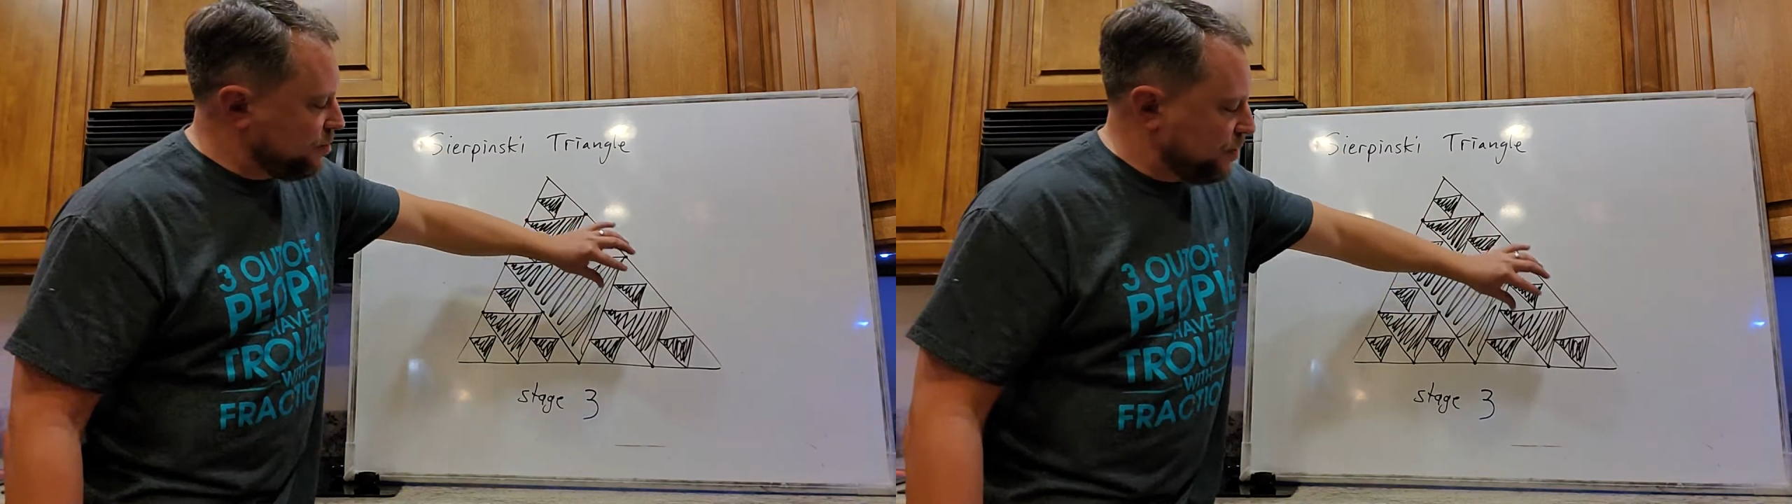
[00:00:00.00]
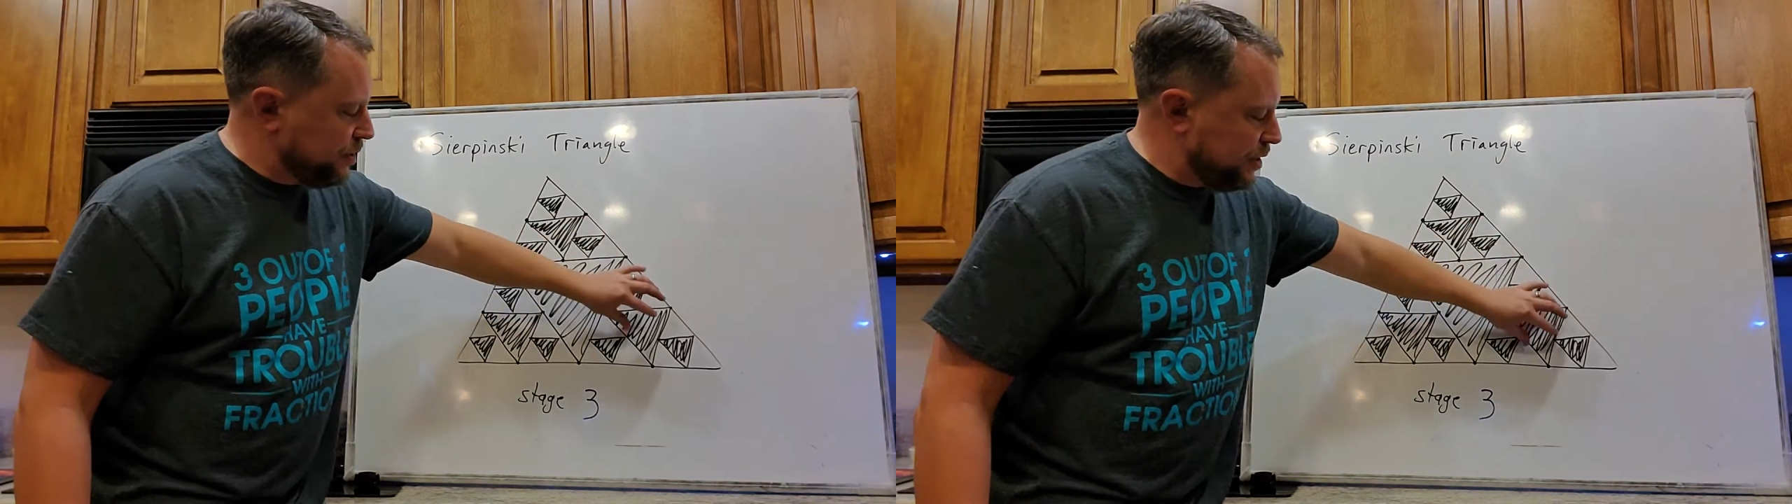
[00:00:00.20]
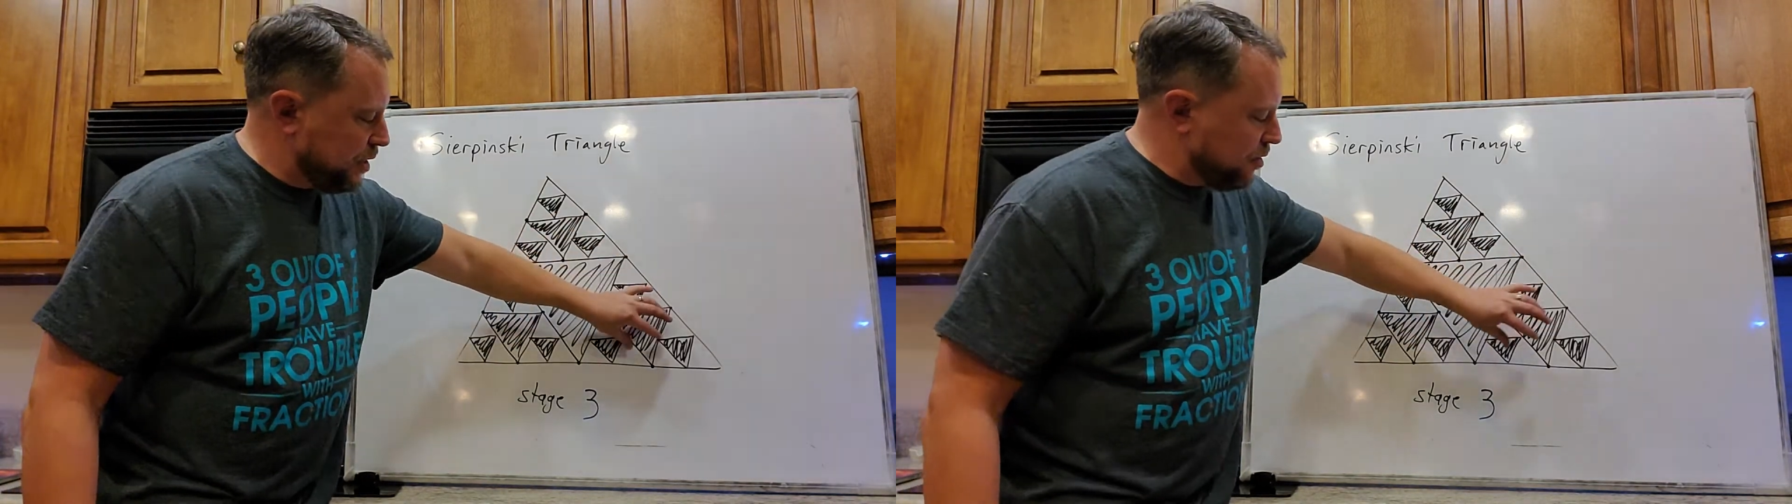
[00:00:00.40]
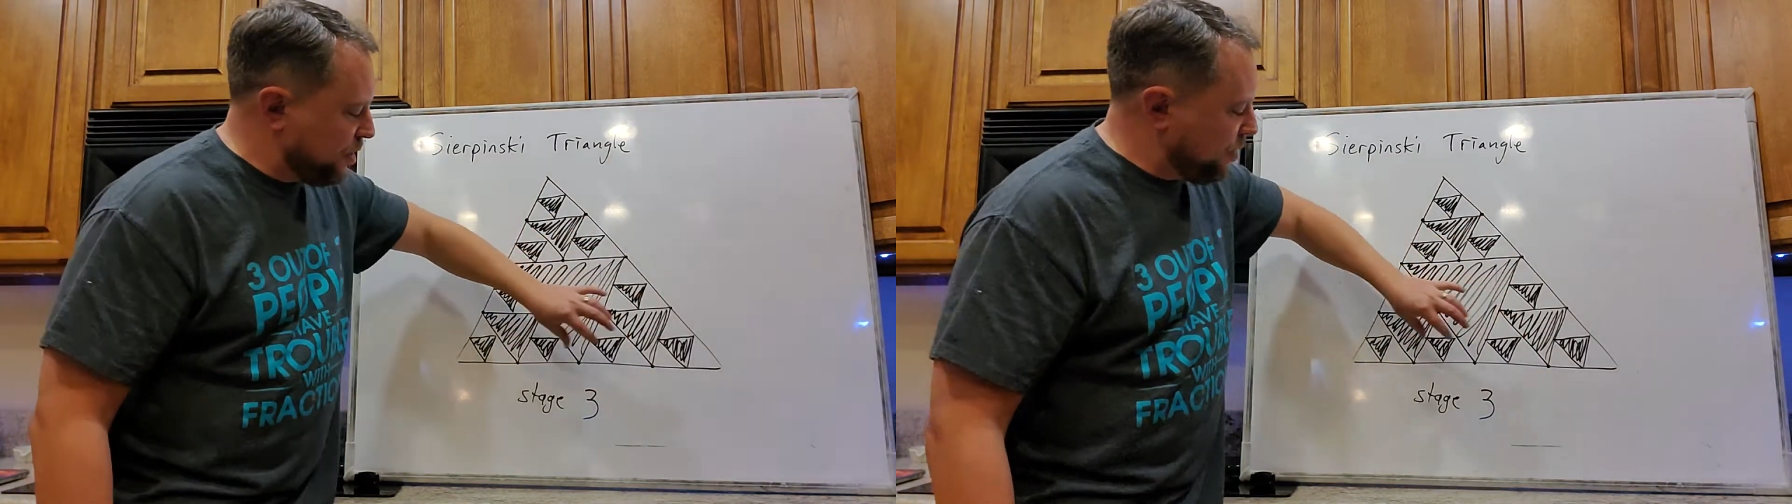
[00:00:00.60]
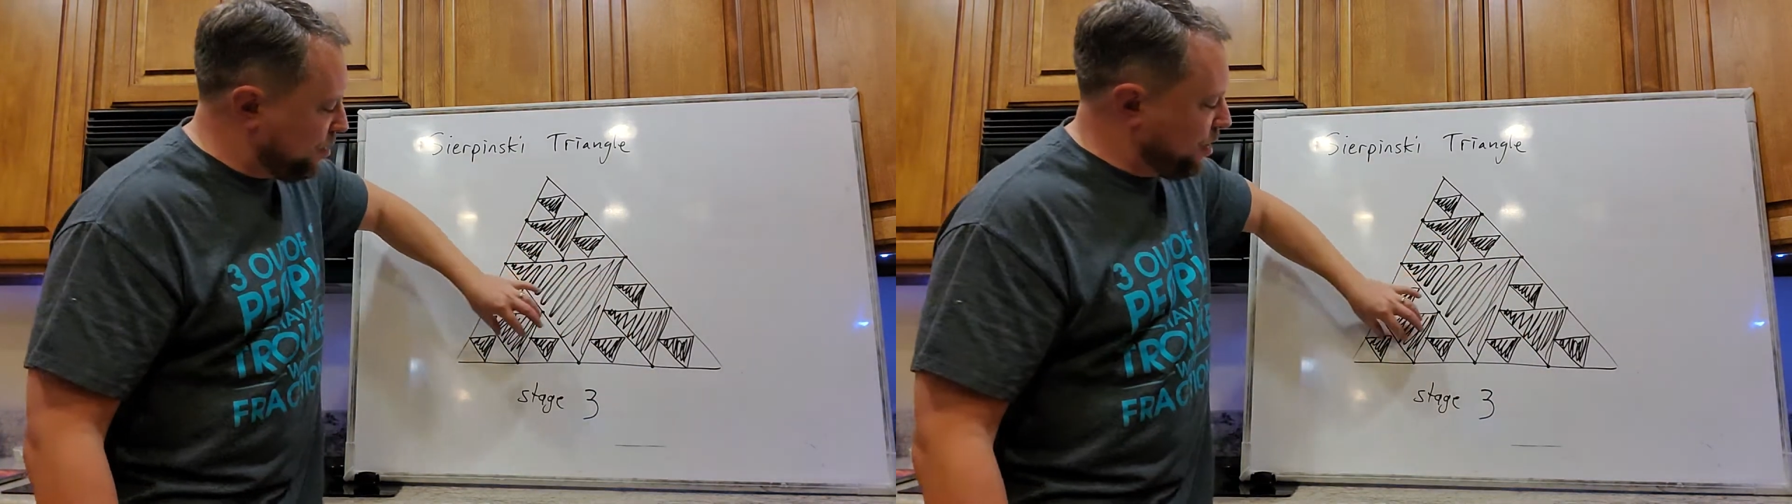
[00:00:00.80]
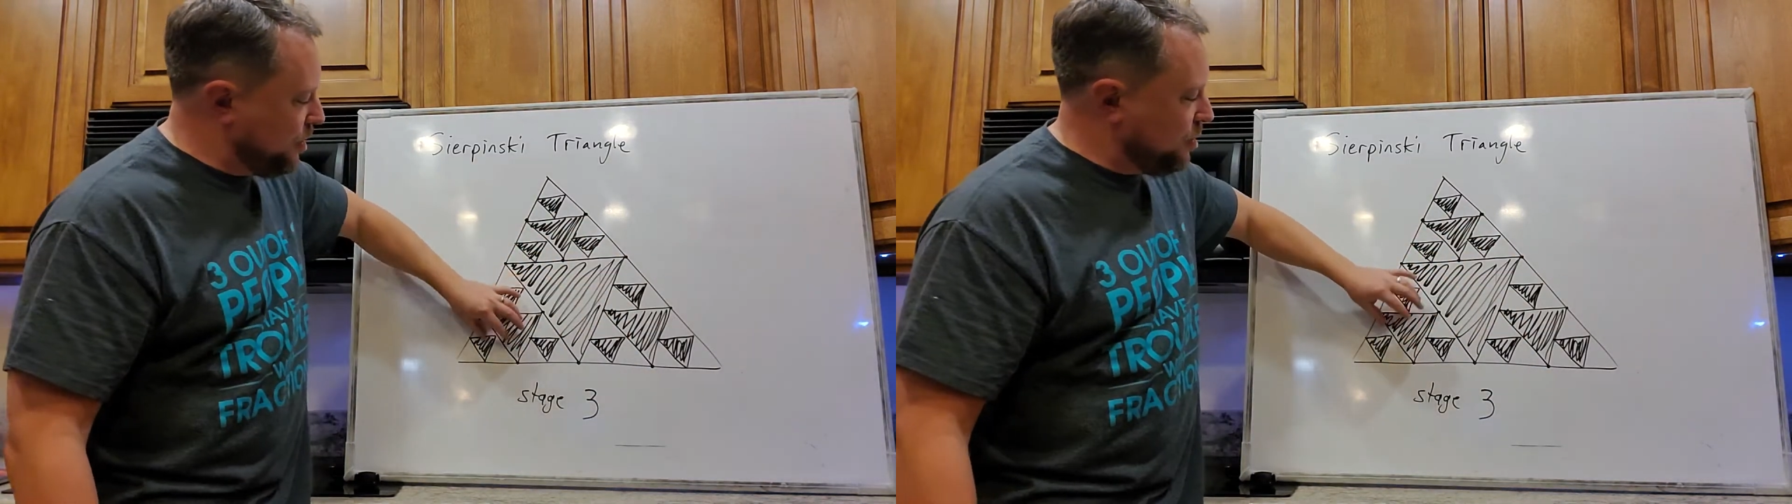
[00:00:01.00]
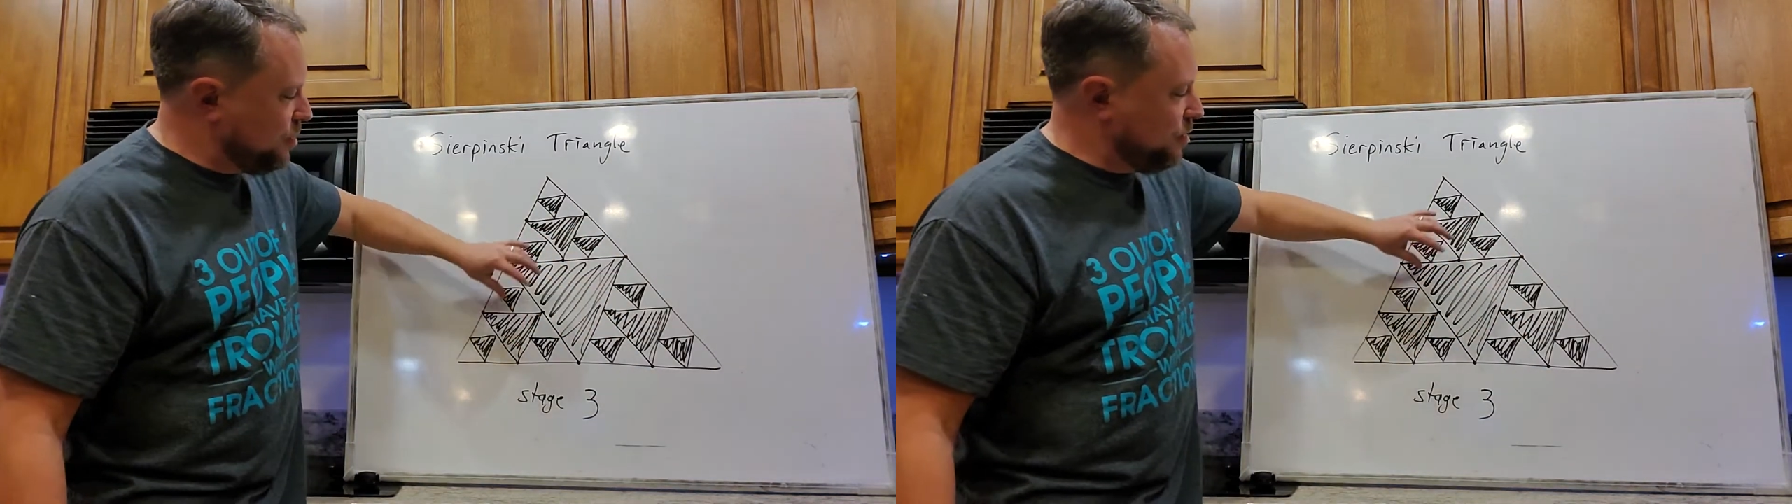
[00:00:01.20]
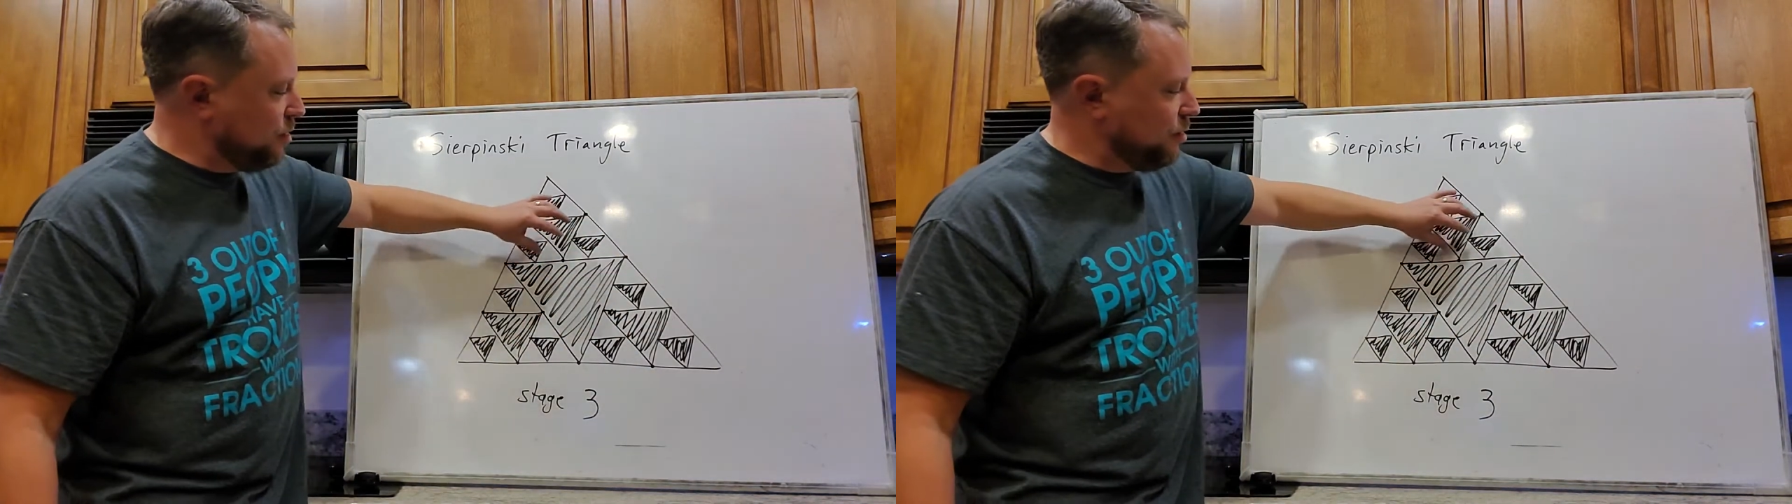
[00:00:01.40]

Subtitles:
ones here, here, and here.